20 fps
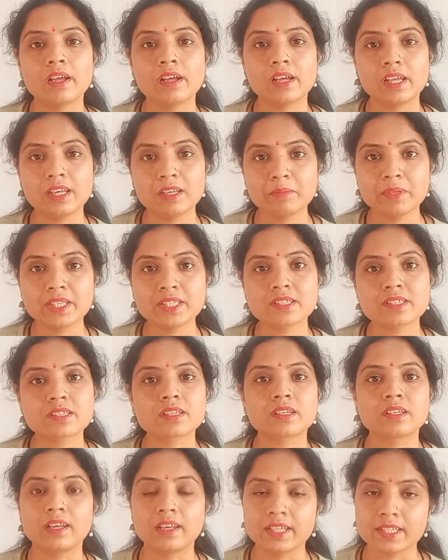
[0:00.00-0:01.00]
L means
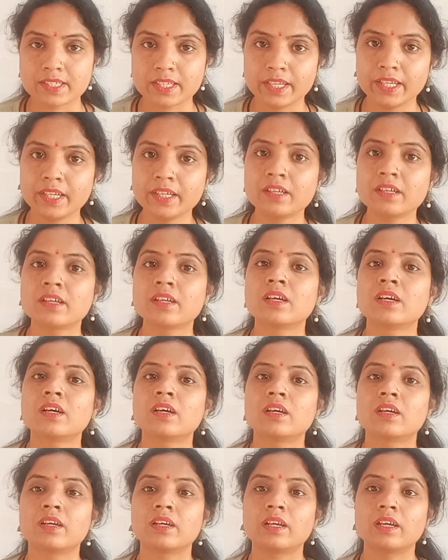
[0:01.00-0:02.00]
listening,
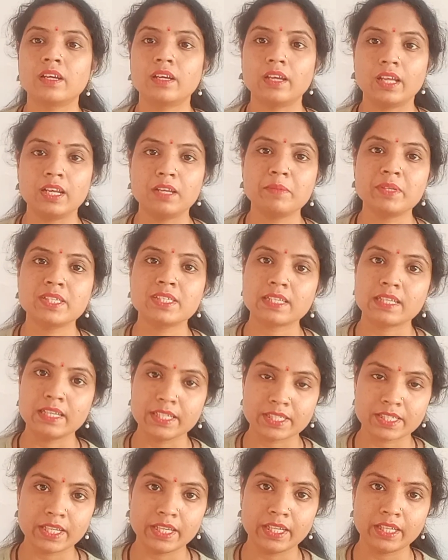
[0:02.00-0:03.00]
L means
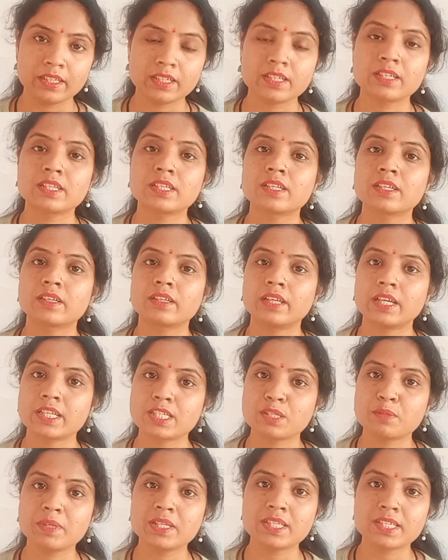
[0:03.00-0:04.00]
listening,
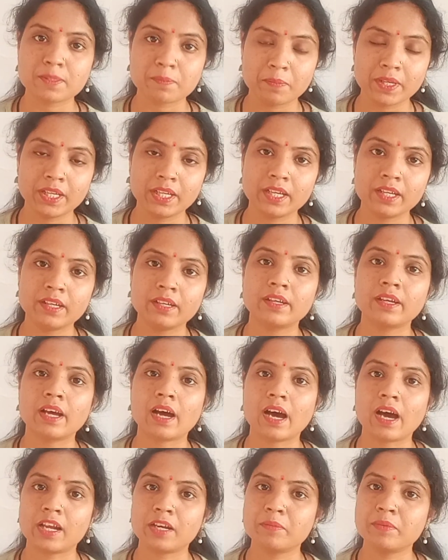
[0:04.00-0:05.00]
S means speaking,
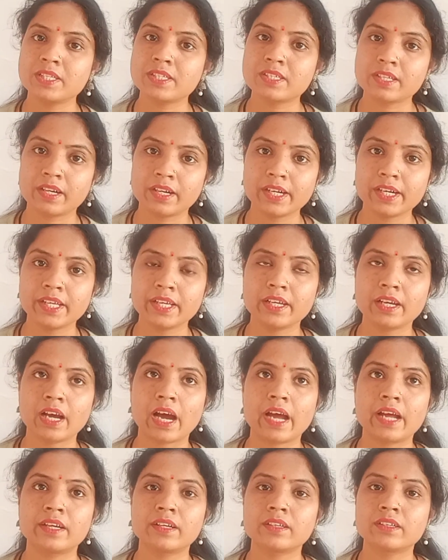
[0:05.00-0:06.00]
R means reading,
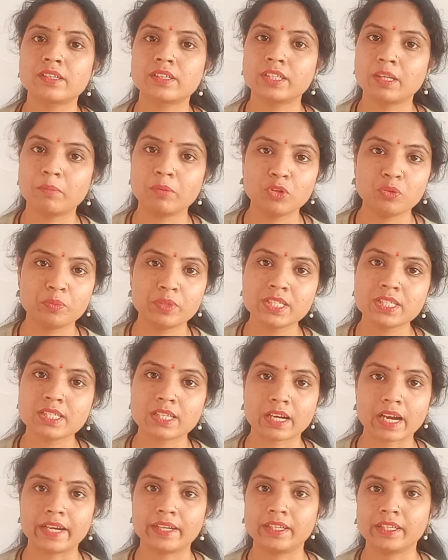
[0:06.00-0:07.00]
and W means
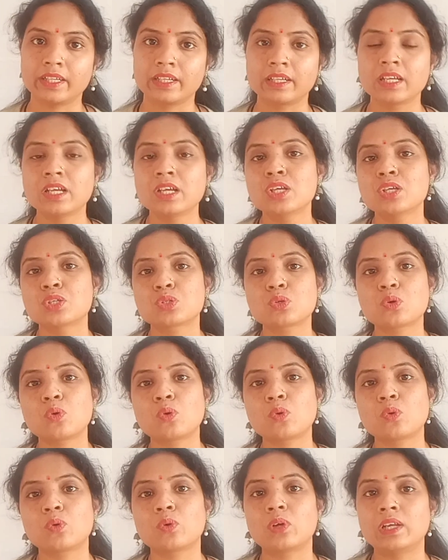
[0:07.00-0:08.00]
writing.
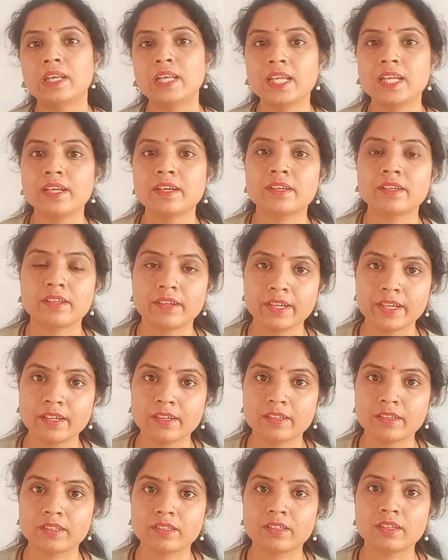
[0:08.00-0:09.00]
So,
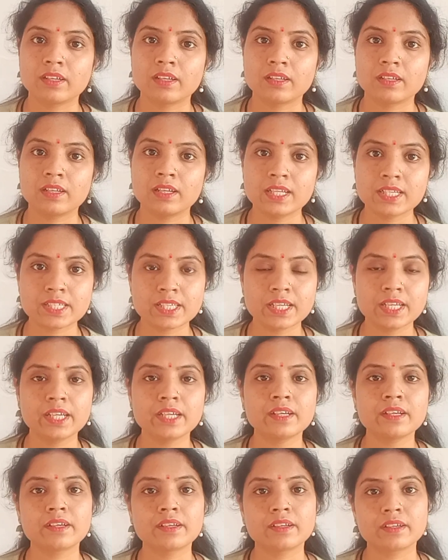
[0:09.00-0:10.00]

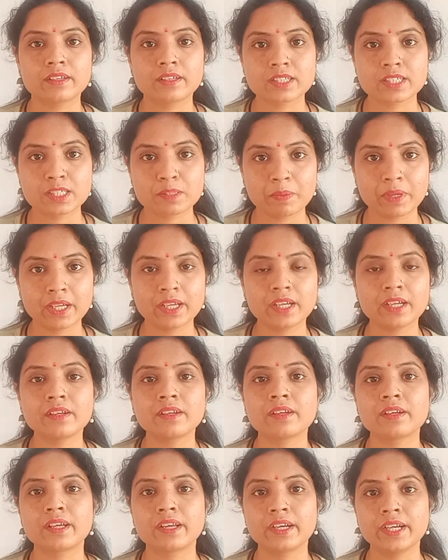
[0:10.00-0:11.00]
listening,
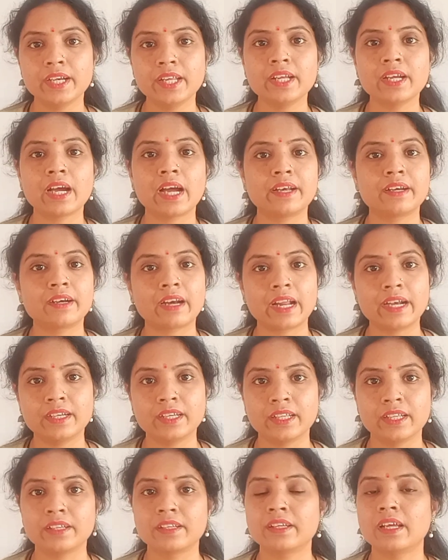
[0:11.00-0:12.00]
speaking, reading, and
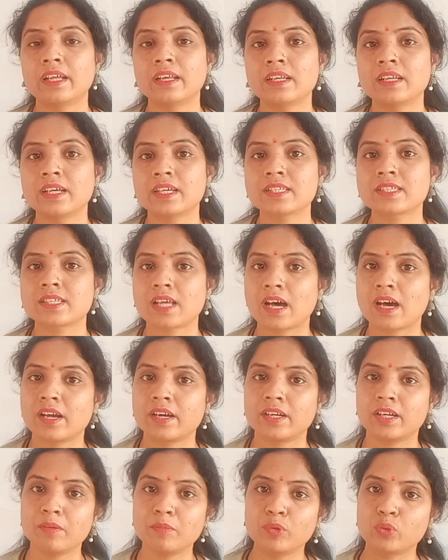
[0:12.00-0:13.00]
writing,
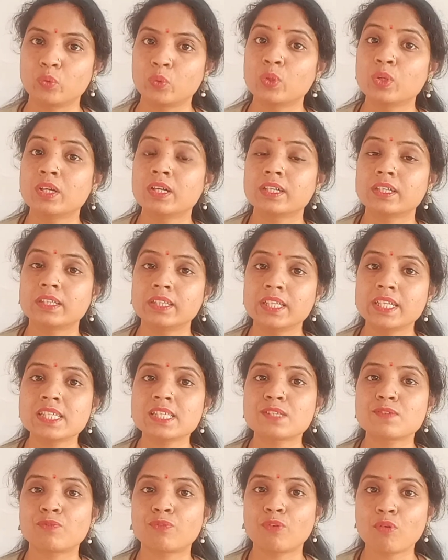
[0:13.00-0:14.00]
LSRW.
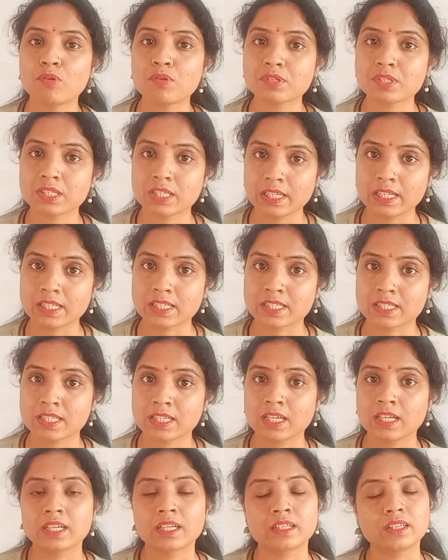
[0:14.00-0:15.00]
These four skills,
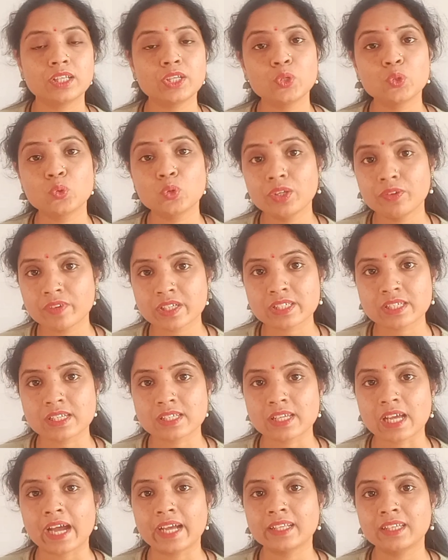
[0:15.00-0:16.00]
the
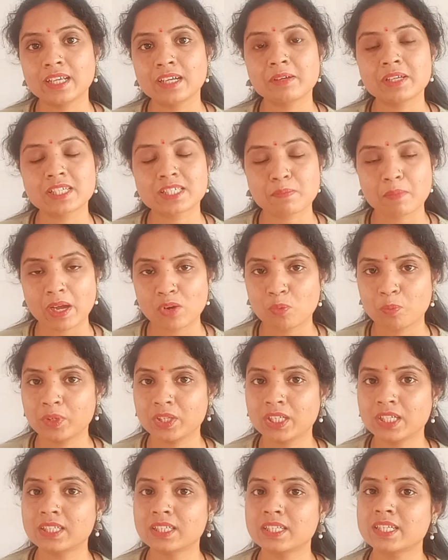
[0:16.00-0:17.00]
universal, I think it's my
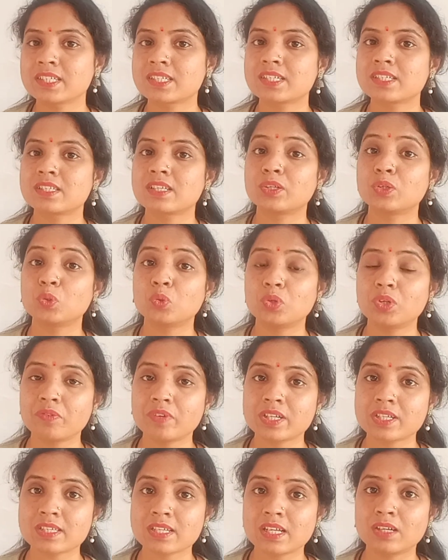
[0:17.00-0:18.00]
opinion, this is the
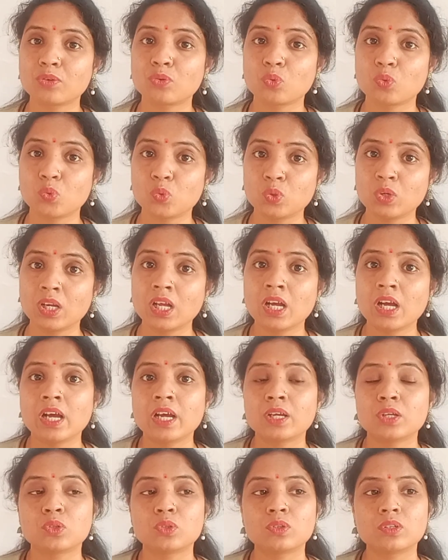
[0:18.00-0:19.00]
universal rule
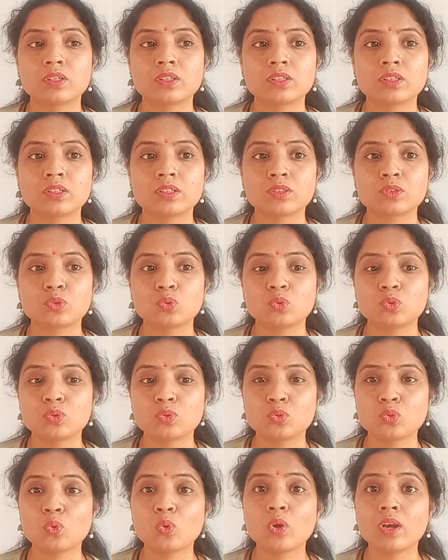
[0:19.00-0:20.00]
to
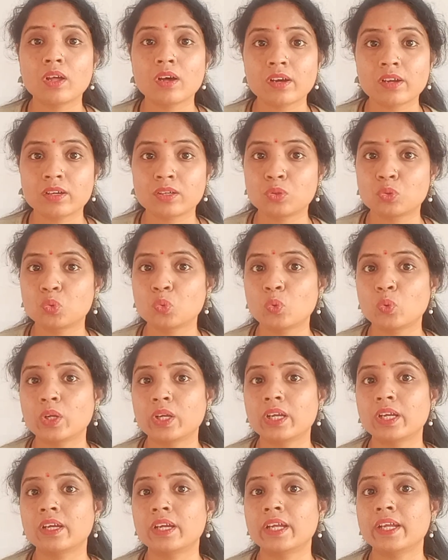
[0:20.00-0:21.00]
learn to
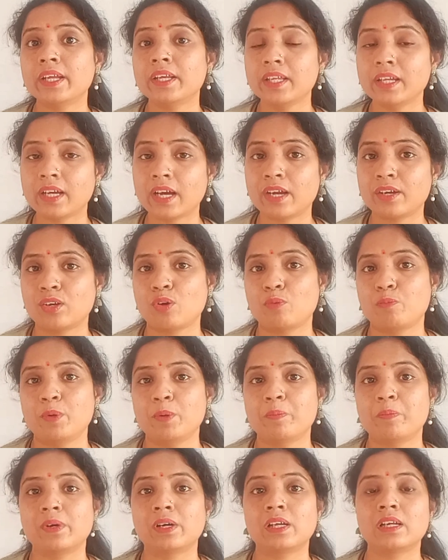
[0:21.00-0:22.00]
any kind of
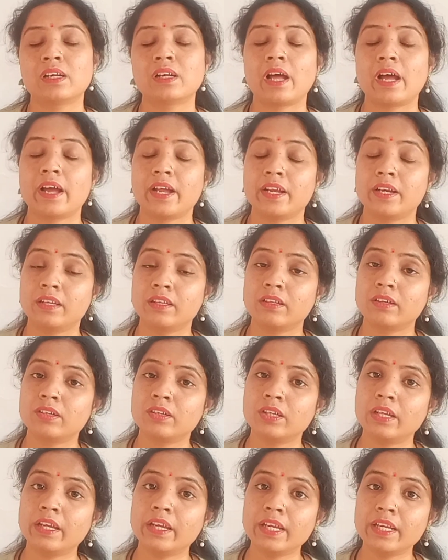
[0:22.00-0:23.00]
people and
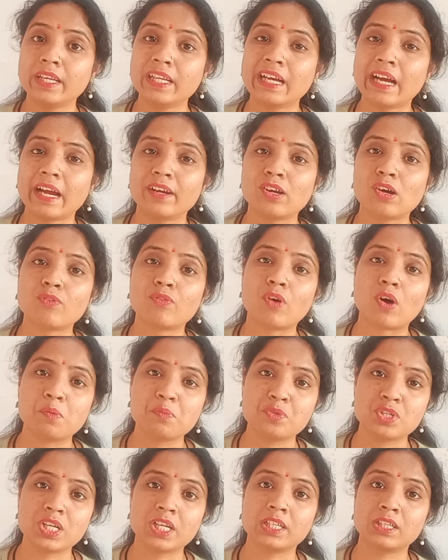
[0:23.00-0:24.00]
any kind of
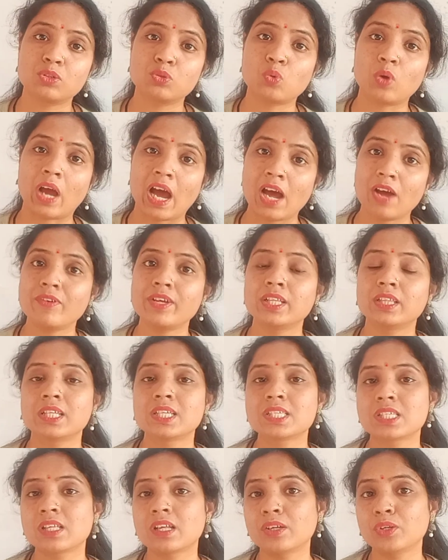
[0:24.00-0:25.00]
object to having
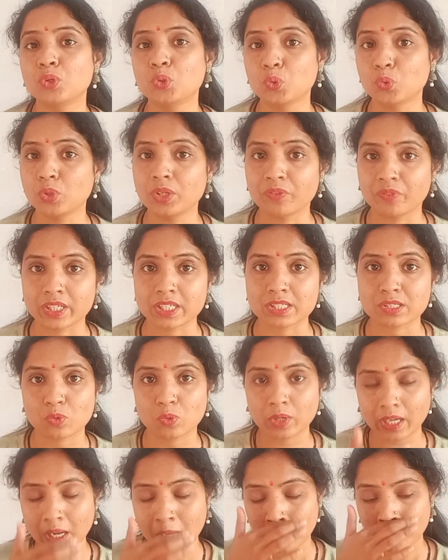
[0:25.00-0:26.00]
this universe.
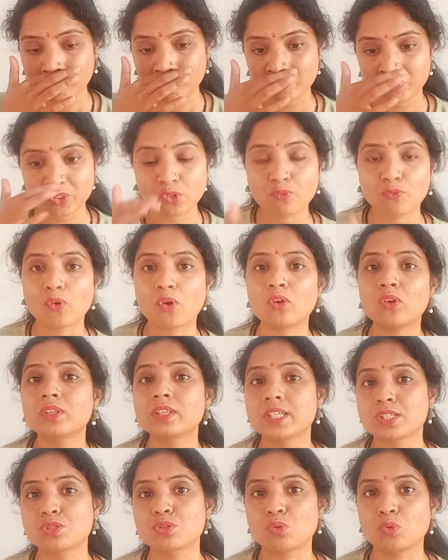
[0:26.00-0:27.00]
Okay, to follow
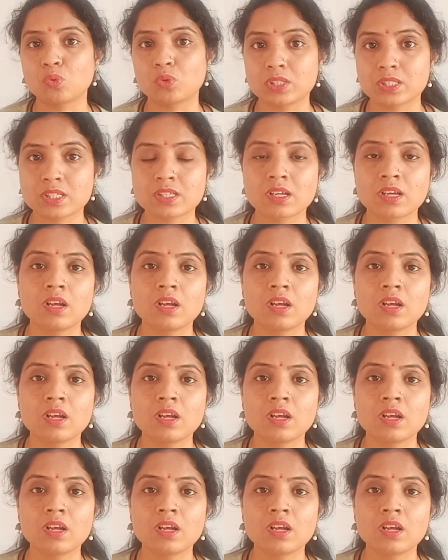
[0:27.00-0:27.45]
these rules.